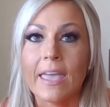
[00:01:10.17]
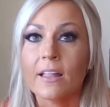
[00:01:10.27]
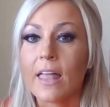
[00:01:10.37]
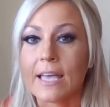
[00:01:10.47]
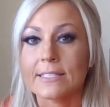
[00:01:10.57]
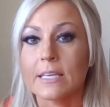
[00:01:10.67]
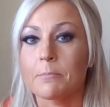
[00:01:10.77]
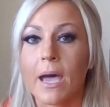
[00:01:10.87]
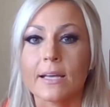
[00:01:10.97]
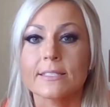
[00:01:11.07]
ALS
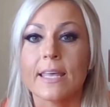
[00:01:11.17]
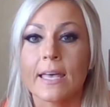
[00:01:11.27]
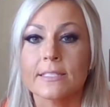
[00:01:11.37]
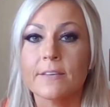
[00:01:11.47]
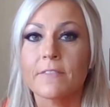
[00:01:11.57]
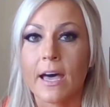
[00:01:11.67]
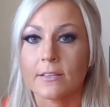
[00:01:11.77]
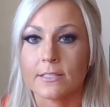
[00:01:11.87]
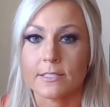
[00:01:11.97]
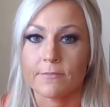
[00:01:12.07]
impacts tens of
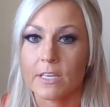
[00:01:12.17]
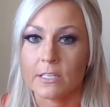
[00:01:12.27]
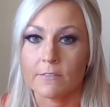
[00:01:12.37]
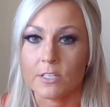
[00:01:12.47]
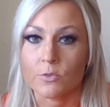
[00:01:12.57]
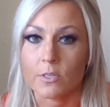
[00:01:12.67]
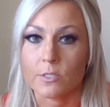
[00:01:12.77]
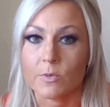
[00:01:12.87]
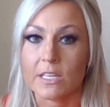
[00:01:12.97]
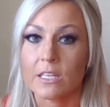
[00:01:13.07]
thousands of
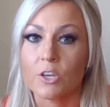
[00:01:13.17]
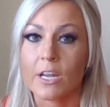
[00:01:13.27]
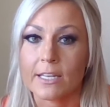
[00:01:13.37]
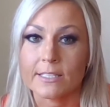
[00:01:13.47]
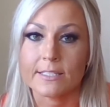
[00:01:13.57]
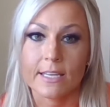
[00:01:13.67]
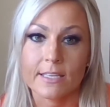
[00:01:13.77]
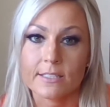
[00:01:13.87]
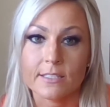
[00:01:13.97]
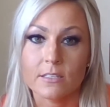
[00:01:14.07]
individuals within the United
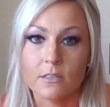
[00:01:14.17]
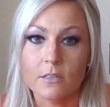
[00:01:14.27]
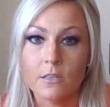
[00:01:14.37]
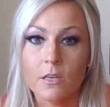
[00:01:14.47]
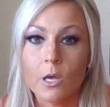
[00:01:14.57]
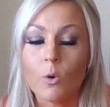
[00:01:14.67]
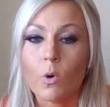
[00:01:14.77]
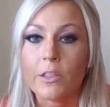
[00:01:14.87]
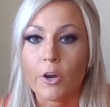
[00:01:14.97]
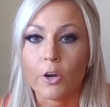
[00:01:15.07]
States.
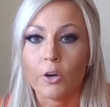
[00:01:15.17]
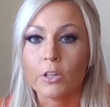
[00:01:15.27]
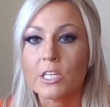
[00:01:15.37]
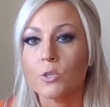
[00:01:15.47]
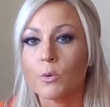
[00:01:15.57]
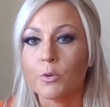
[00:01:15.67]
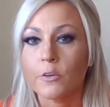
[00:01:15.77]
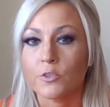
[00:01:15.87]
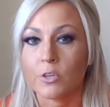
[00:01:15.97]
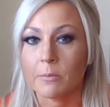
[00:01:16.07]
While there are currently 2
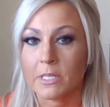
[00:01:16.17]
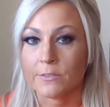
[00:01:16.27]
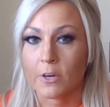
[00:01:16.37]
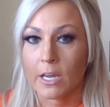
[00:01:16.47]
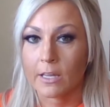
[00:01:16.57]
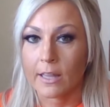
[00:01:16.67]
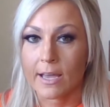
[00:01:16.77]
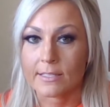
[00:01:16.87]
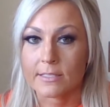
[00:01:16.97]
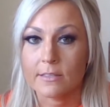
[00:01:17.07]
approved treatments for
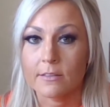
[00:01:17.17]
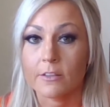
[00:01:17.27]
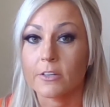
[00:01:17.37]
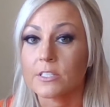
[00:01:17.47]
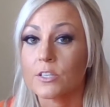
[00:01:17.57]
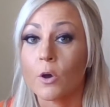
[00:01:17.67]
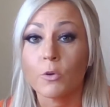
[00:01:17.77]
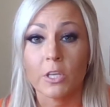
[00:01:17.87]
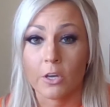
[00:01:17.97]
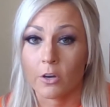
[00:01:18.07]
ALS, there is
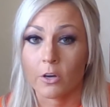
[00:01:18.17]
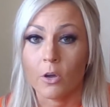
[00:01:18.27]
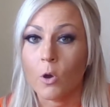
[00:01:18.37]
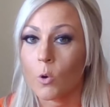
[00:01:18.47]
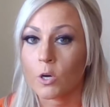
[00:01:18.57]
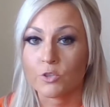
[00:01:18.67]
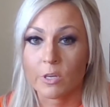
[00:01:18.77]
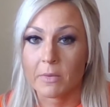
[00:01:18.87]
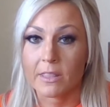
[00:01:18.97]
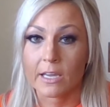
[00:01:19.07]
no cure or
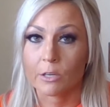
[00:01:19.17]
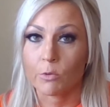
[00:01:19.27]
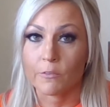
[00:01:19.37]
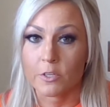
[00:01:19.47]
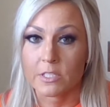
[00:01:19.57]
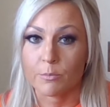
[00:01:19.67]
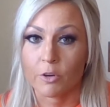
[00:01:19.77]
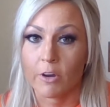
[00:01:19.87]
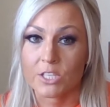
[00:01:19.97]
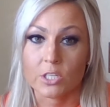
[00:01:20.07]
treatment that can reverse the
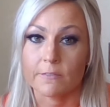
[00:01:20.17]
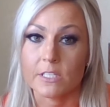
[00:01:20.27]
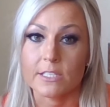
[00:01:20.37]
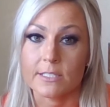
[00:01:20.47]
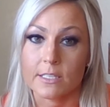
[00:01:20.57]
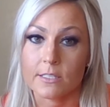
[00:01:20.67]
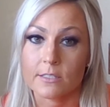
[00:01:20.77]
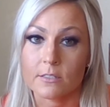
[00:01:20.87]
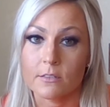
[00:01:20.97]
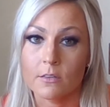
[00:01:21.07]
progression of the
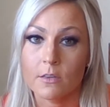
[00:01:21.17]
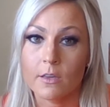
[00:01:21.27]
disease.